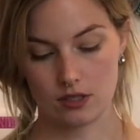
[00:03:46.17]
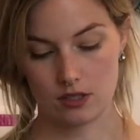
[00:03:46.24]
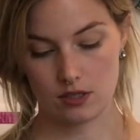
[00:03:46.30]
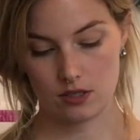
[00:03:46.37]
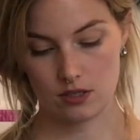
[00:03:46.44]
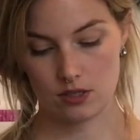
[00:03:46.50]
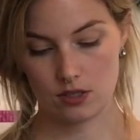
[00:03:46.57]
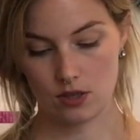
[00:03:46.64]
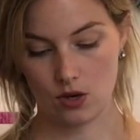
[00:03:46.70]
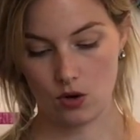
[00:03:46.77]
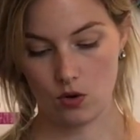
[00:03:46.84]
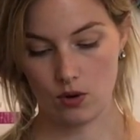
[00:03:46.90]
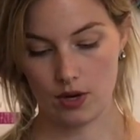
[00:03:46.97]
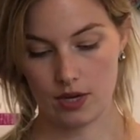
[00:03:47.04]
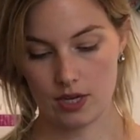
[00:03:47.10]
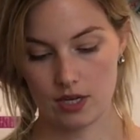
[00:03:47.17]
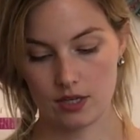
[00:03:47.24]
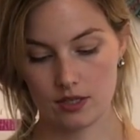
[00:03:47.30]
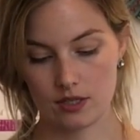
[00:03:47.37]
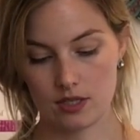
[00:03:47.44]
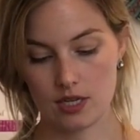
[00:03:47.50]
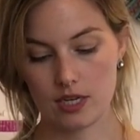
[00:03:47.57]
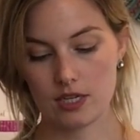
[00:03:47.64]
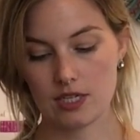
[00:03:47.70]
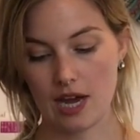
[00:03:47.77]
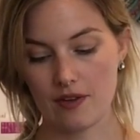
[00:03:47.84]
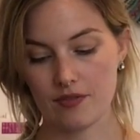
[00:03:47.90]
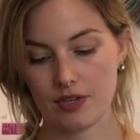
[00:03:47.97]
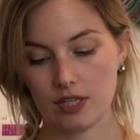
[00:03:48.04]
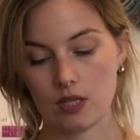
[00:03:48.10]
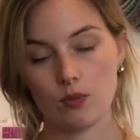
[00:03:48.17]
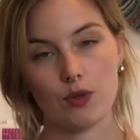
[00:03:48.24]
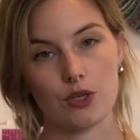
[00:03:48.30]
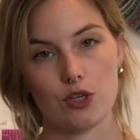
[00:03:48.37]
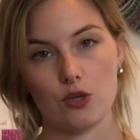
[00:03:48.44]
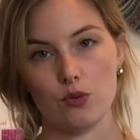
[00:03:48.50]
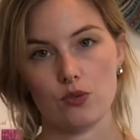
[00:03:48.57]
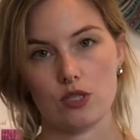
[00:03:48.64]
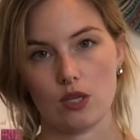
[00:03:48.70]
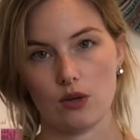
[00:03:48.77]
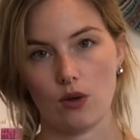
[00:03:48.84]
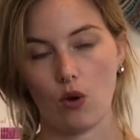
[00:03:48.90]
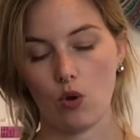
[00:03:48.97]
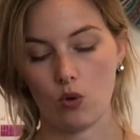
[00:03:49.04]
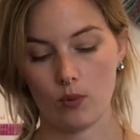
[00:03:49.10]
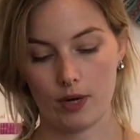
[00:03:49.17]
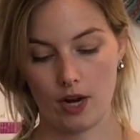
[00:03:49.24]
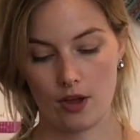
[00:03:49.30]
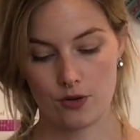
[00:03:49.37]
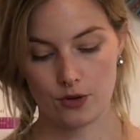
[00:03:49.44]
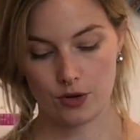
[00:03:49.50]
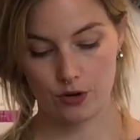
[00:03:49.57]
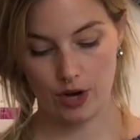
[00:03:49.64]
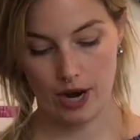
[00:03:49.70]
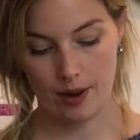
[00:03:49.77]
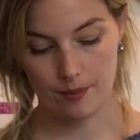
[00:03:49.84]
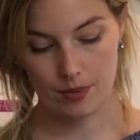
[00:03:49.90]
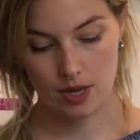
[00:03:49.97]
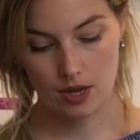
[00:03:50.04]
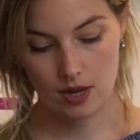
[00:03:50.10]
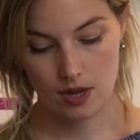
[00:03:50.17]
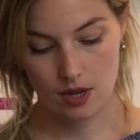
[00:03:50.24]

So he definitely will use the whole 100 gram